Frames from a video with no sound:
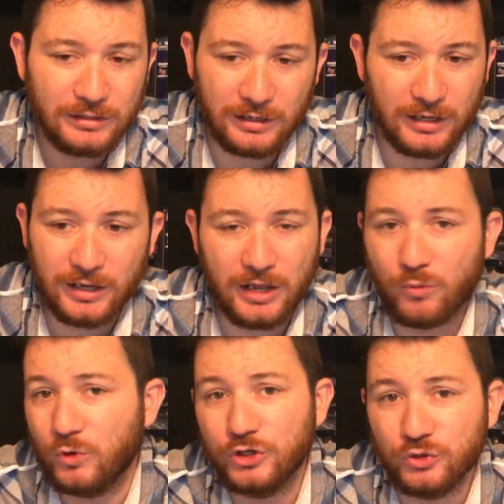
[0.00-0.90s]

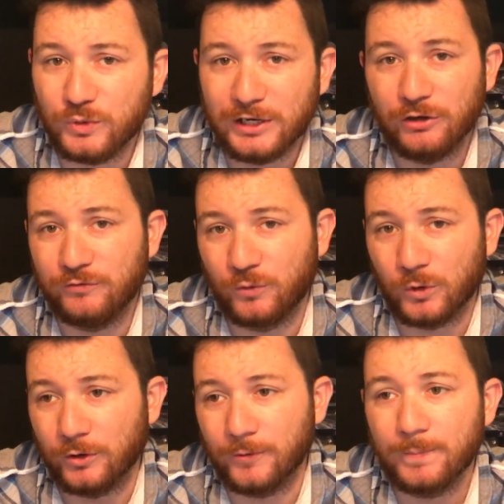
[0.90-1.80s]
it wouldn't do any good
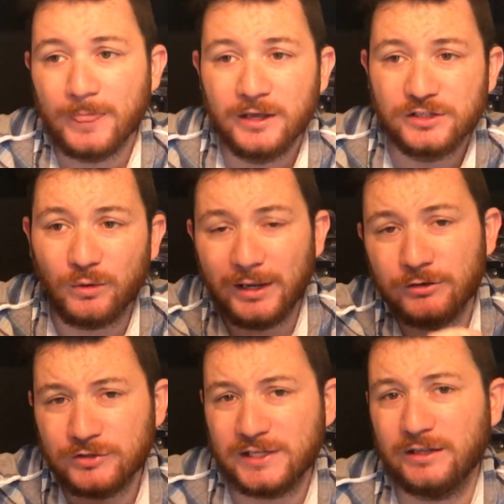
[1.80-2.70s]
for her. So I
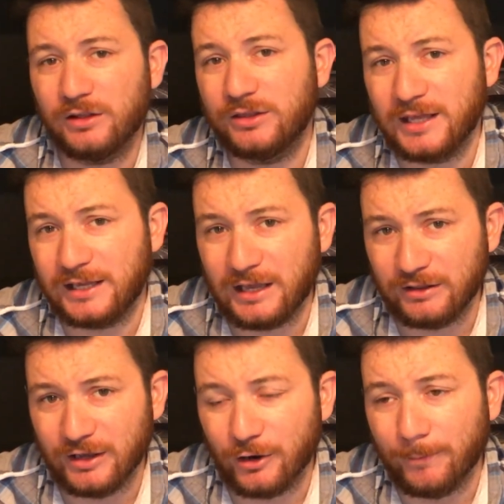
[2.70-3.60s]
understand the
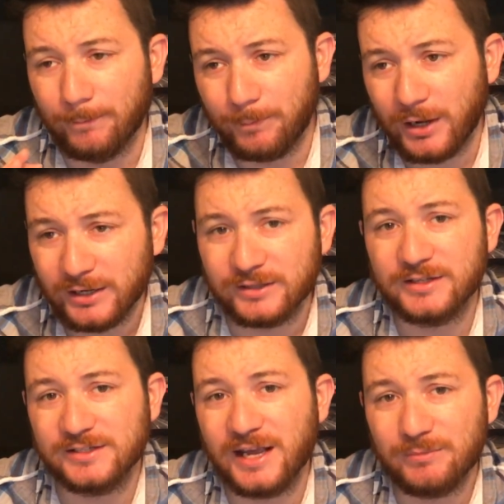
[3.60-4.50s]
thinking there, but at
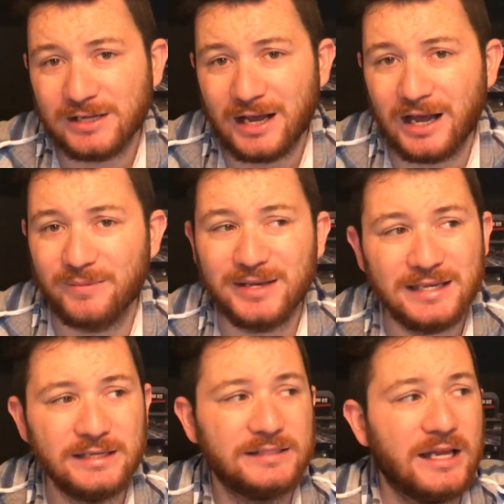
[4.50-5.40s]
the same time,
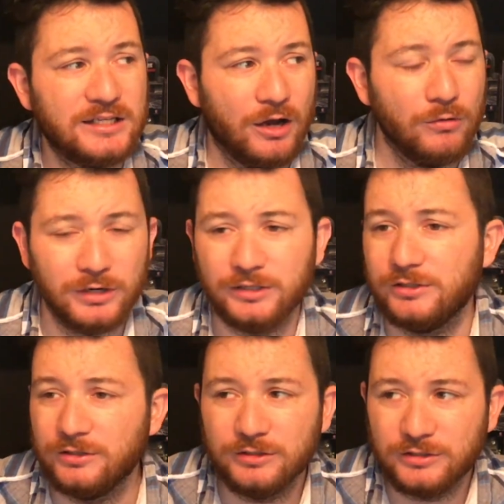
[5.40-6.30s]
it is Daytona.
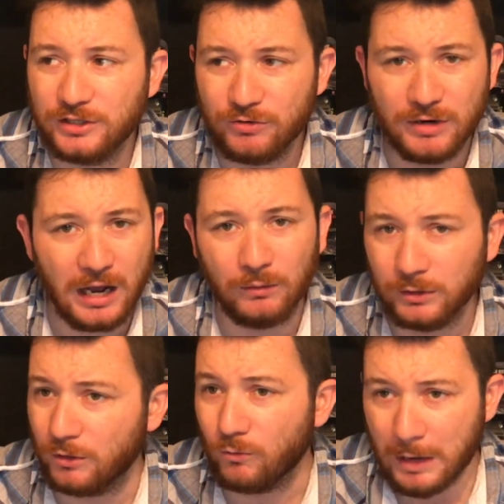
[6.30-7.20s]
Do you not
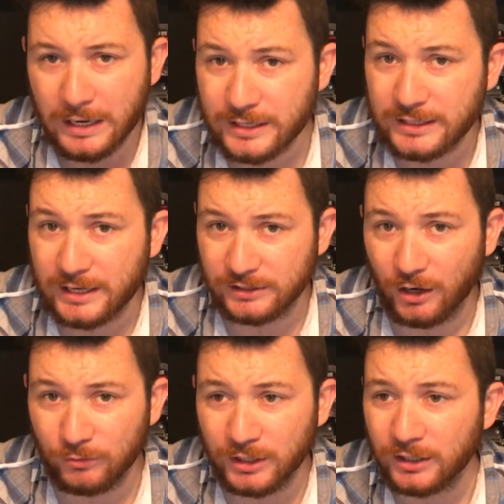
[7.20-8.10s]
want to win at
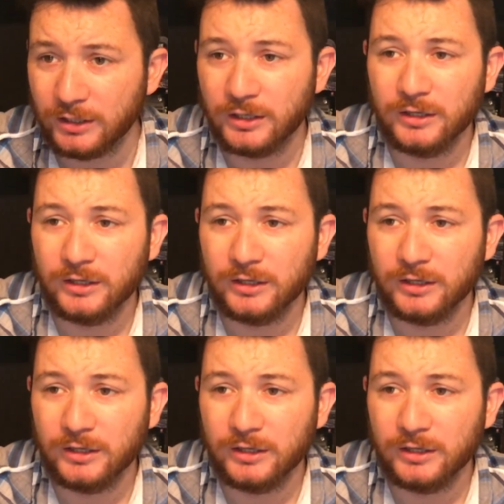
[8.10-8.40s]
Daytona?